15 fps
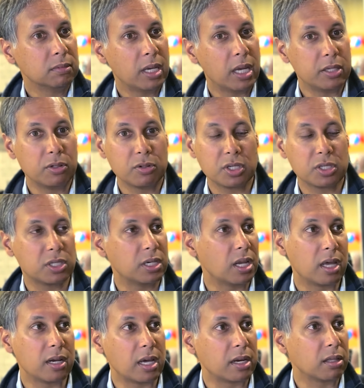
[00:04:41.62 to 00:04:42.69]
And you're just a
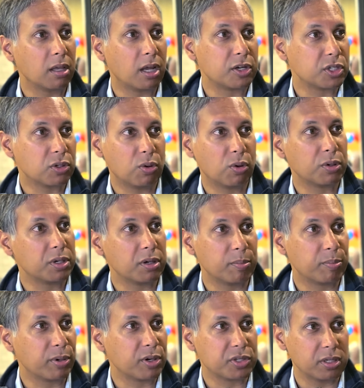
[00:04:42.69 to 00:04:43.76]
non ideological, ordinary
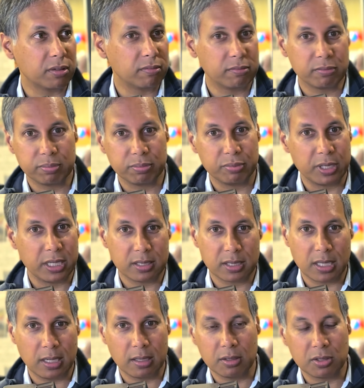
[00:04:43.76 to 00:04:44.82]
person re-
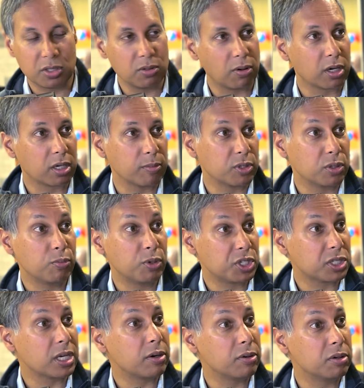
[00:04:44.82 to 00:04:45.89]
seeing these two arguments.
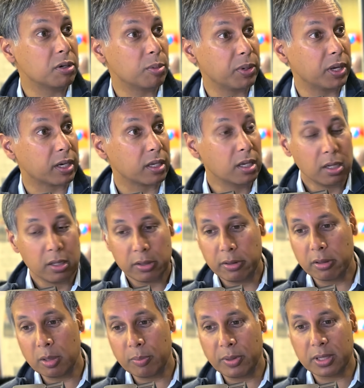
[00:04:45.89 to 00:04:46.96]
which side are you going to pick?
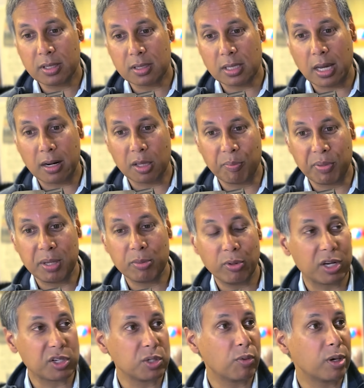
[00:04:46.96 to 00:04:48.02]
You're going to pick the side of the people
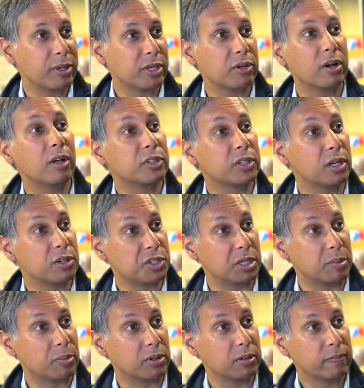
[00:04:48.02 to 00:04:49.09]
who actually want to make your health care
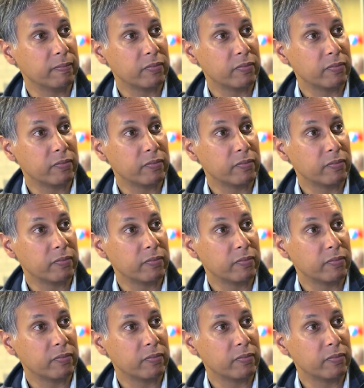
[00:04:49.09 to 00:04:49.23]
cheaper.